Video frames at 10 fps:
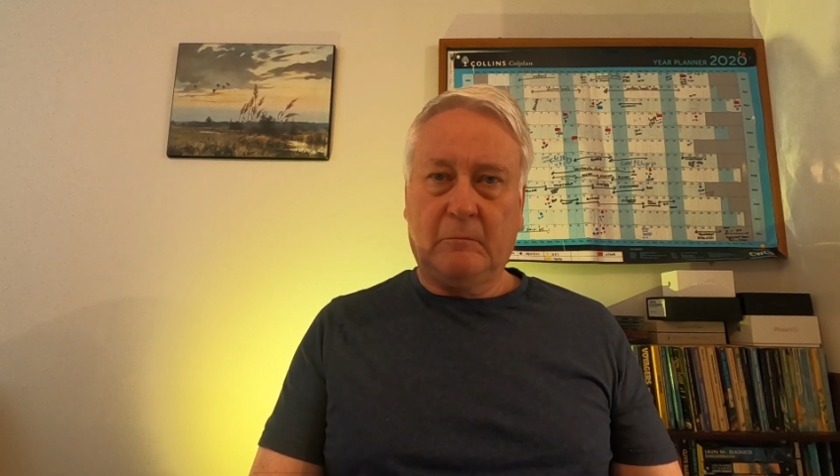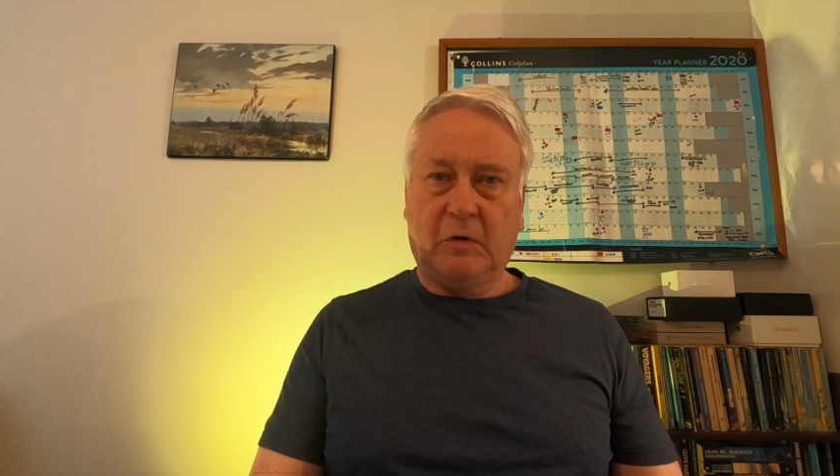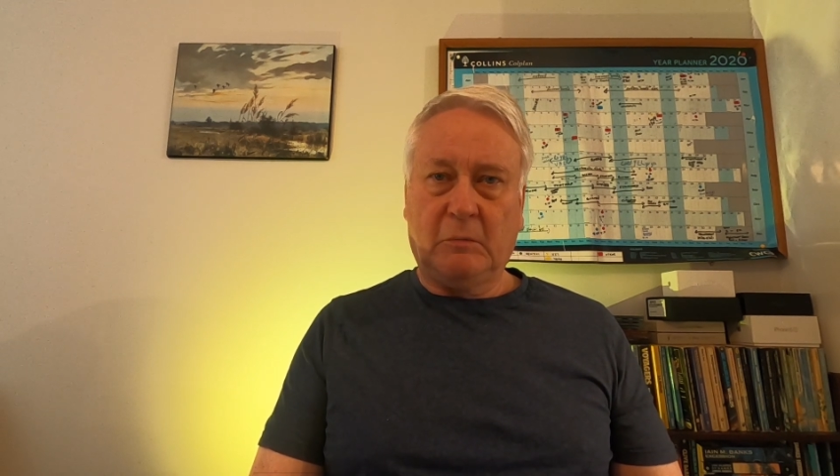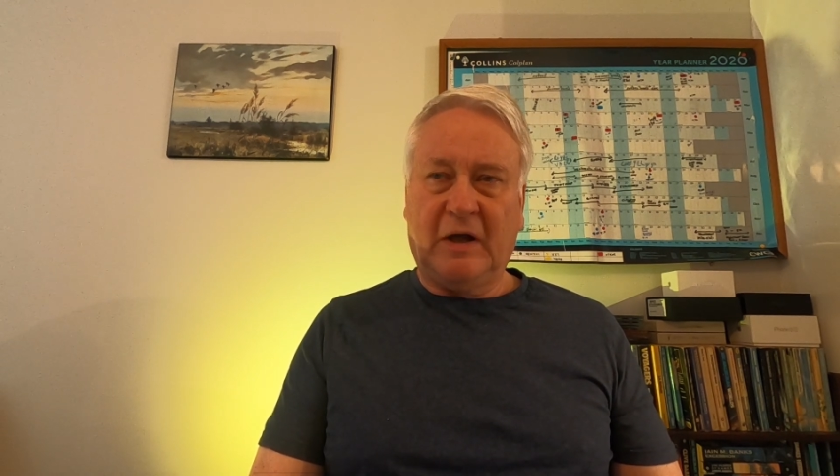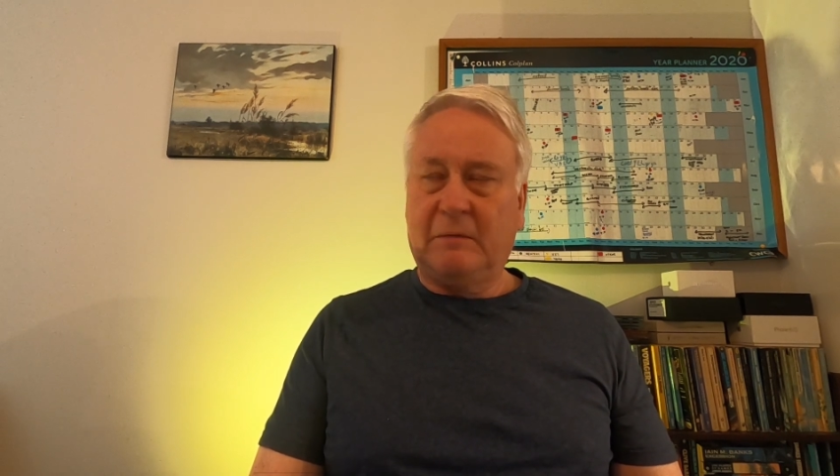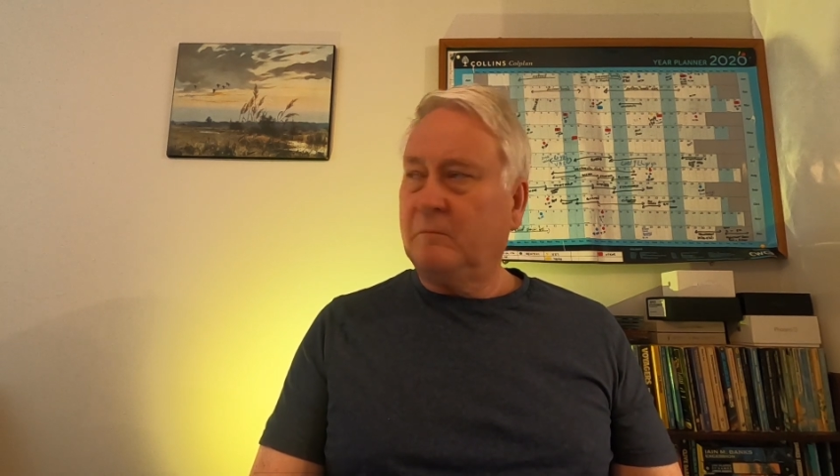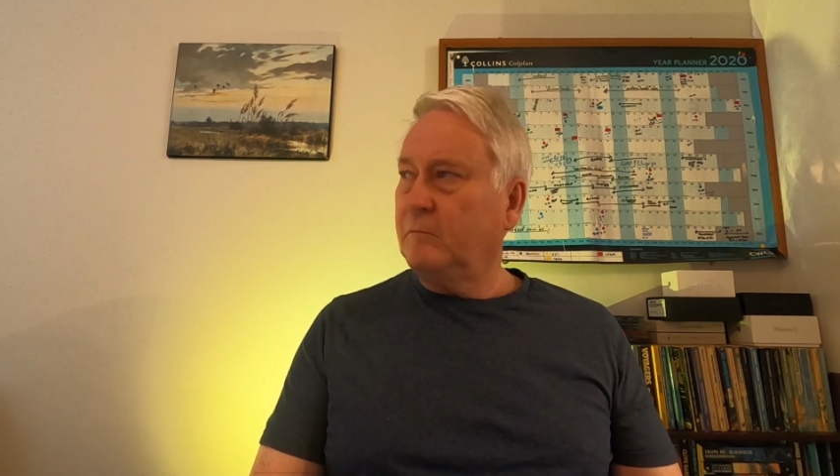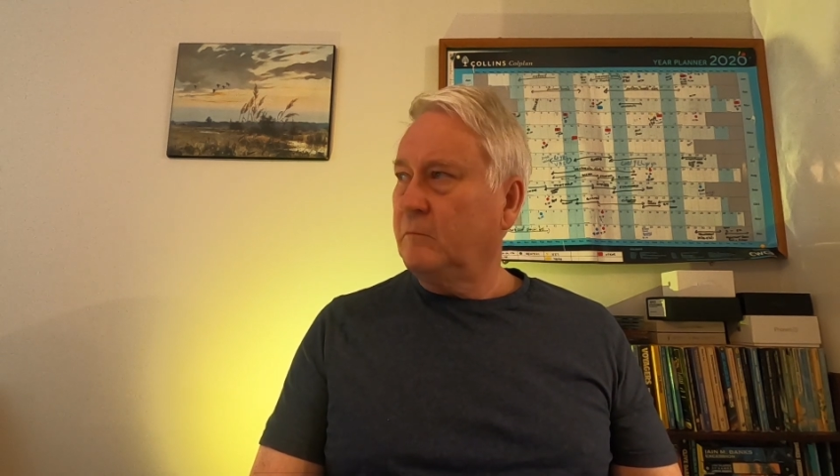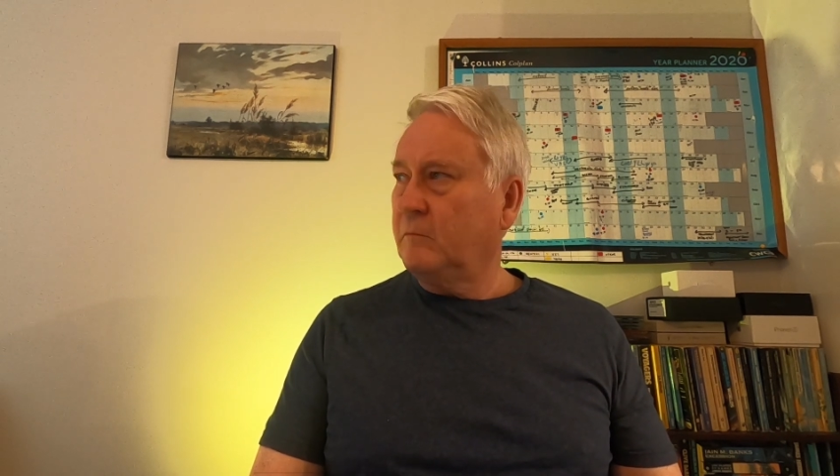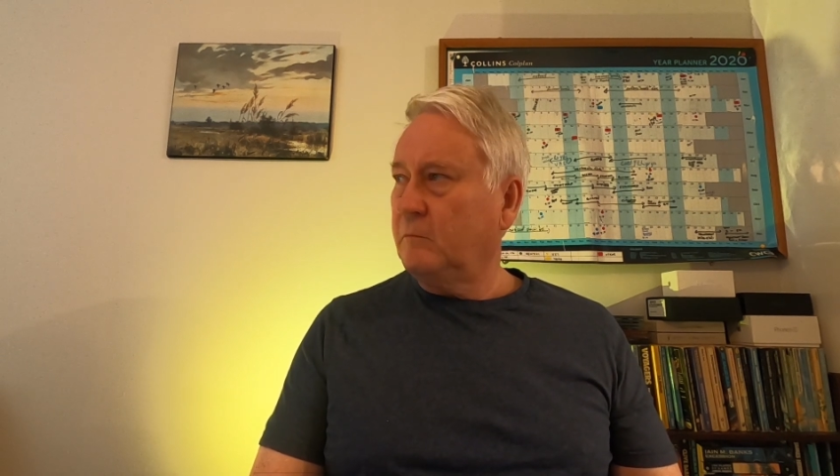You might
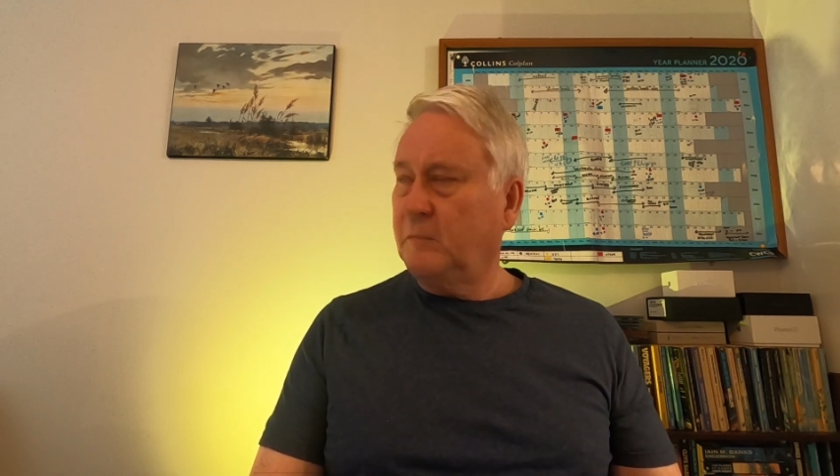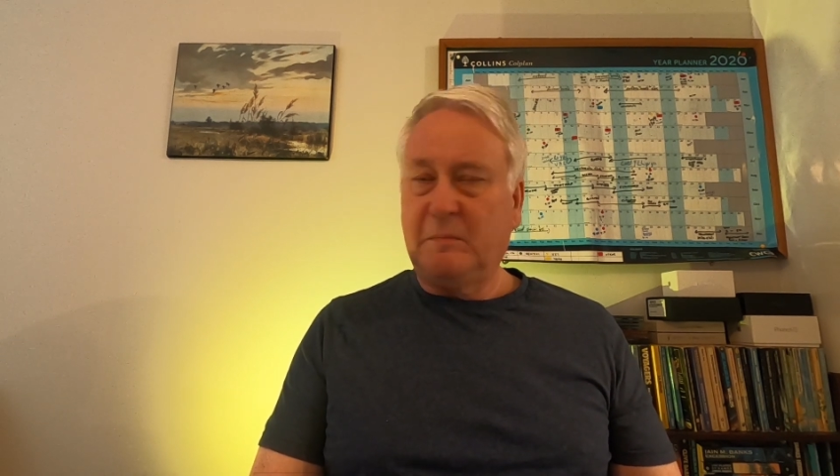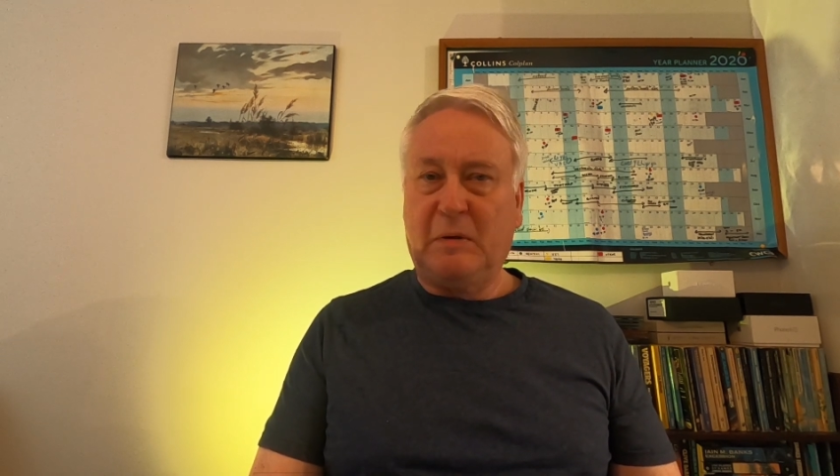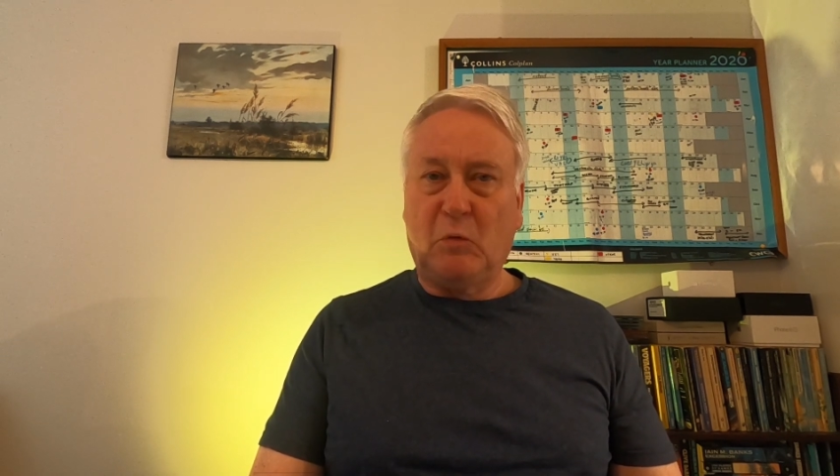be a bit